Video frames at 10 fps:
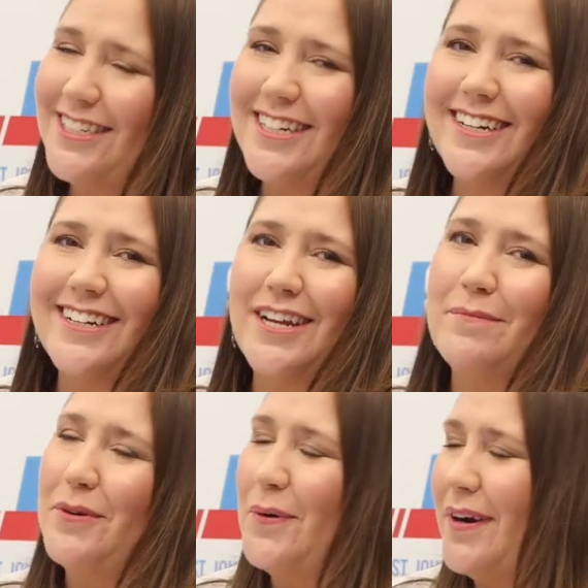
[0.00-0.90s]
have hooked
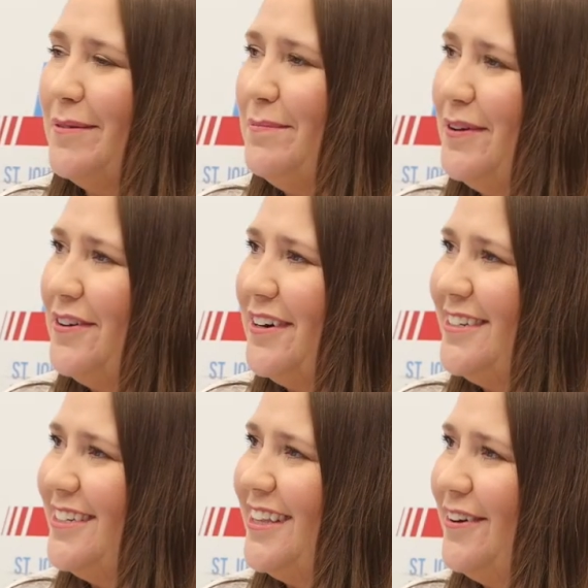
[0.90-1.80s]
up your computer
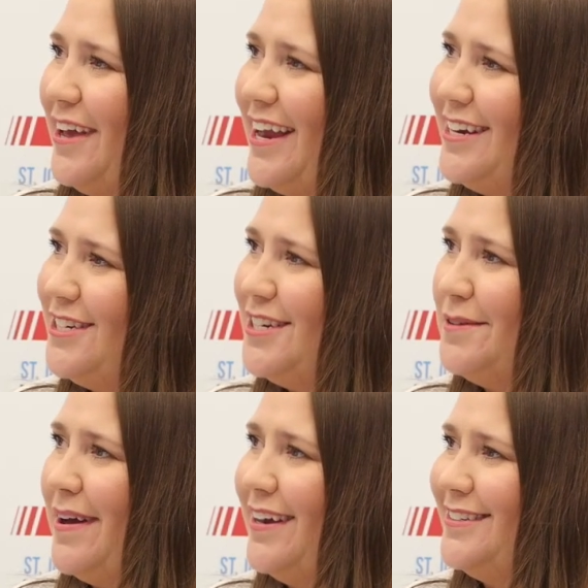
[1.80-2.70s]
to the H D
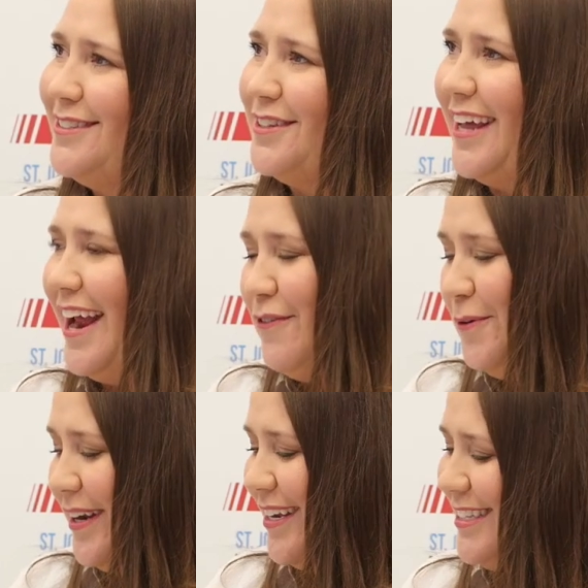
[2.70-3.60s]
M I so that
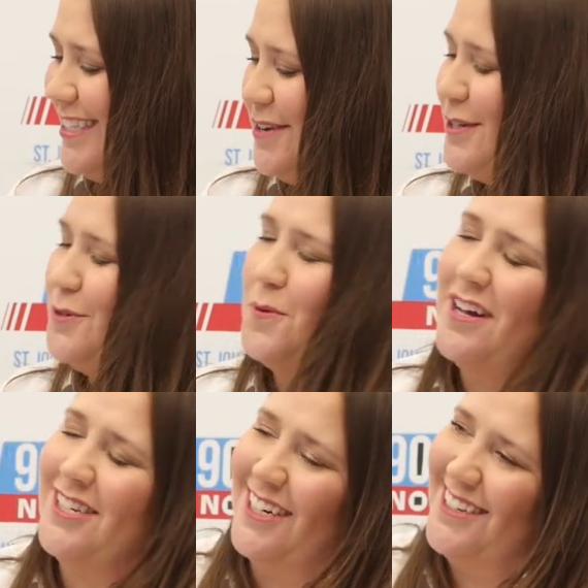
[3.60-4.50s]
everyone could see what you're
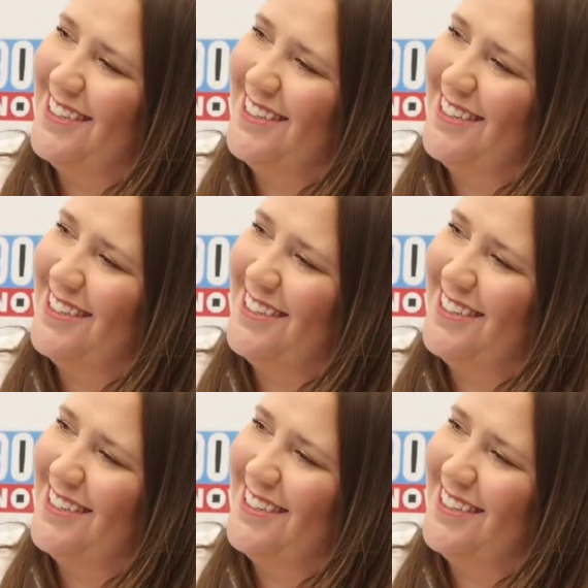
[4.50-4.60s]
watching. No, we're